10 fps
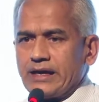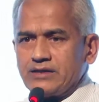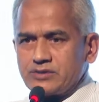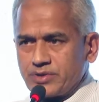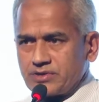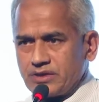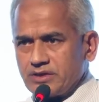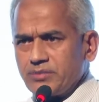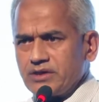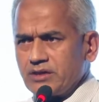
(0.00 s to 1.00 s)
And especially
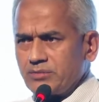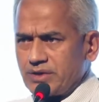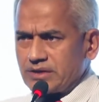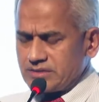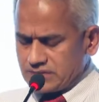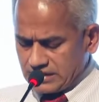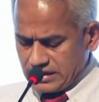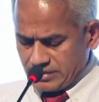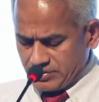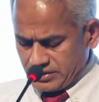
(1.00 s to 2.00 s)
in medical practice that
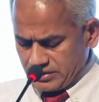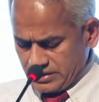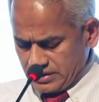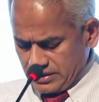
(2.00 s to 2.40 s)
I'm in,